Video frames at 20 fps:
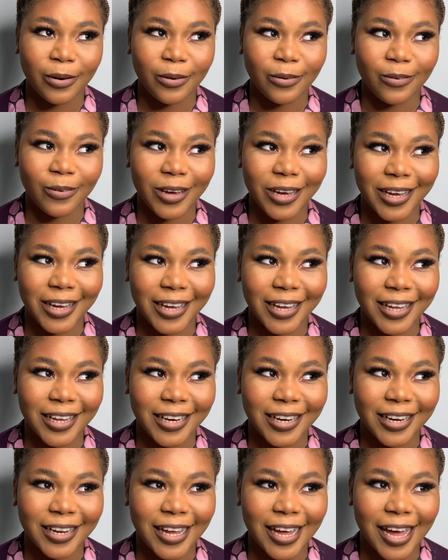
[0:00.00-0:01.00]

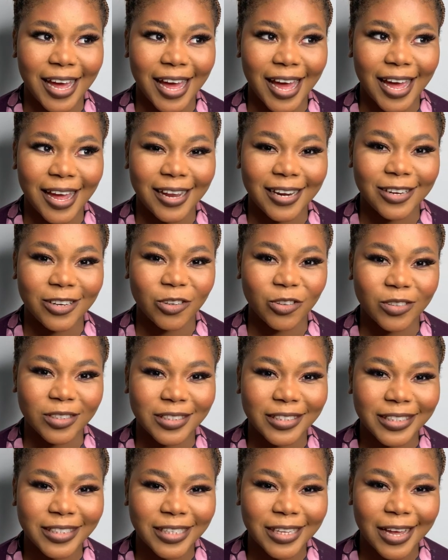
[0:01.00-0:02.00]
when I
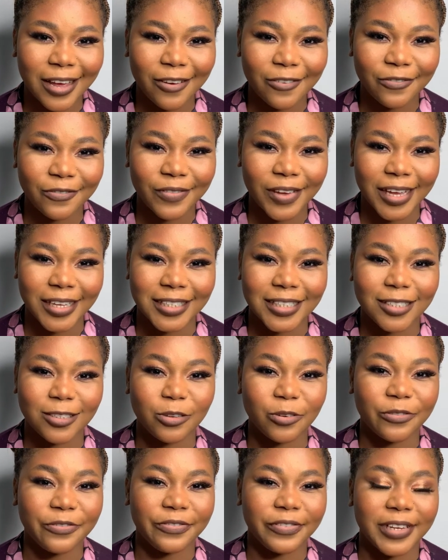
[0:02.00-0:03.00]
just
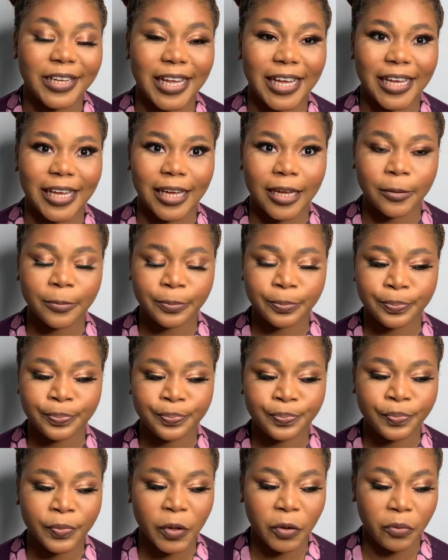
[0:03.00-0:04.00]
don't feel like
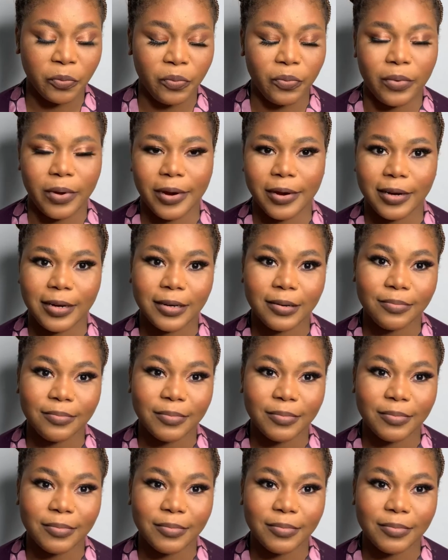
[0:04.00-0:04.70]
wearing